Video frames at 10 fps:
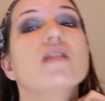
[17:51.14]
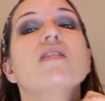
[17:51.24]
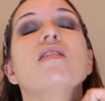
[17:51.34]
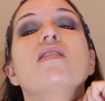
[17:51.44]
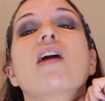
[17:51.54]

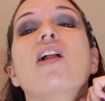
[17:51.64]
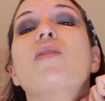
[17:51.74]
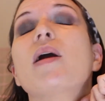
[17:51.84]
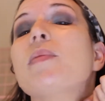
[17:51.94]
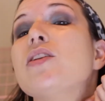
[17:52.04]
This
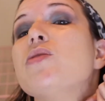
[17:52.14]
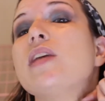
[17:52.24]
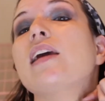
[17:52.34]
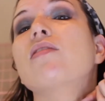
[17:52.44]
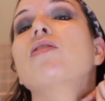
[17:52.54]
color might be too
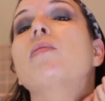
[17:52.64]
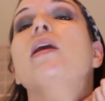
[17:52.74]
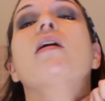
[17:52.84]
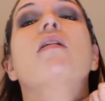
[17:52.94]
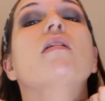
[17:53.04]
tan for me.